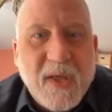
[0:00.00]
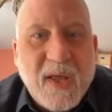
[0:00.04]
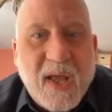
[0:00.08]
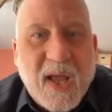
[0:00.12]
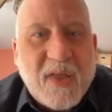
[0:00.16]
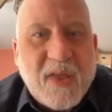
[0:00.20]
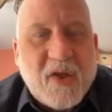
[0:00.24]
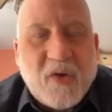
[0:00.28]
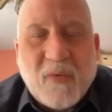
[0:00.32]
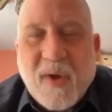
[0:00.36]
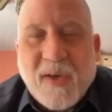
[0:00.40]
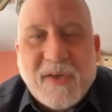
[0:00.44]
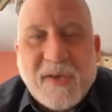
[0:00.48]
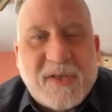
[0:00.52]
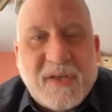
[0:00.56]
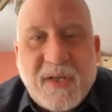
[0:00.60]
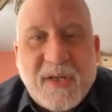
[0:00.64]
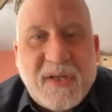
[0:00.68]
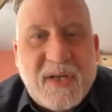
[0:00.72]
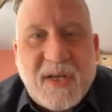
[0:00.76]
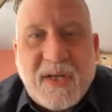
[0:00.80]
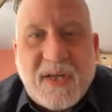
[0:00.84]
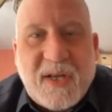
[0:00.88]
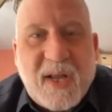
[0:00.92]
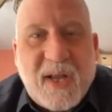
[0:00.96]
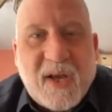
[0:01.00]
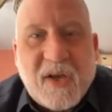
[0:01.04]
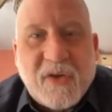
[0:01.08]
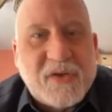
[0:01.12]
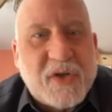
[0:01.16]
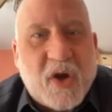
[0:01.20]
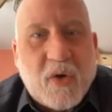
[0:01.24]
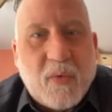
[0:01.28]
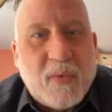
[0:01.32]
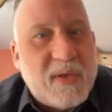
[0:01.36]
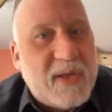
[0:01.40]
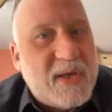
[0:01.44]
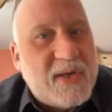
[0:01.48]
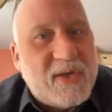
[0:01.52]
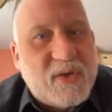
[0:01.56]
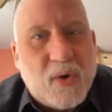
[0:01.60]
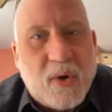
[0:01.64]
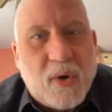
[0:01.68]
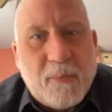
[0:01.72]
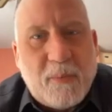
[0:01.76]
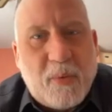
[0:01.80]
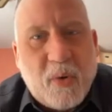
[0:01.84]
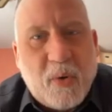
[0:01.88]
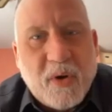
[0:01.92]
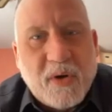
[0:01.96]
And the rest of the details aren't really so
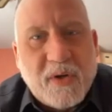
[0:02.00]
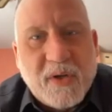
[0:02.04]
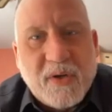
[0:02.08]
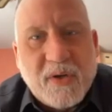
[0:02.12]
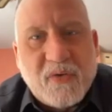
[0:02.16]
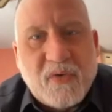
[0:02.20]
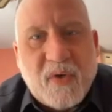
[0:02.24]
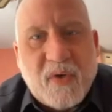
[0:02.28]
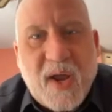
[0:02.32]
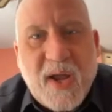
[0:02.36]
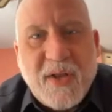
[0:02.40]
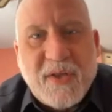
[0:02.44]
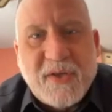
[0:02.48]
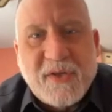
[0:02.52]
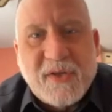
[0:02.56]
important, right?